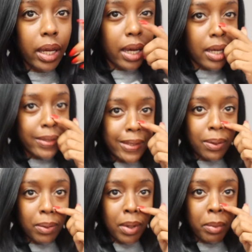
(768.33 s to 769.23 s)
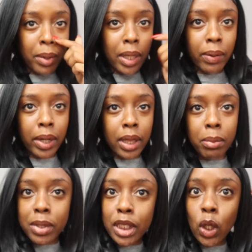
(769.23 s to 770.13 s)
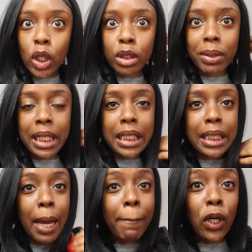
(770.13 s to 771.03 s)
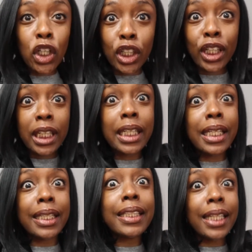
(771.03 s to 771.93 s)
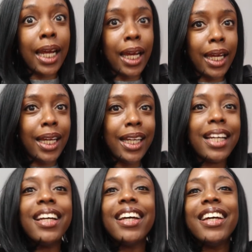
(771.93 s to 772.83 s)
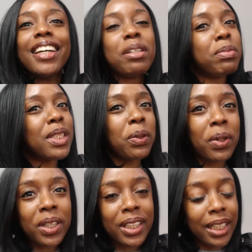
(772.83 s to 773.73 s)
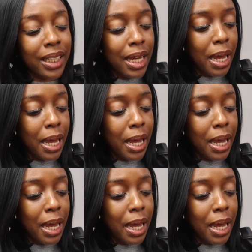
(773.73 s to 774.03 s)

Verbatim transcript: Hey guys, so I'm here at the massage place. I'm early today. I'm so early.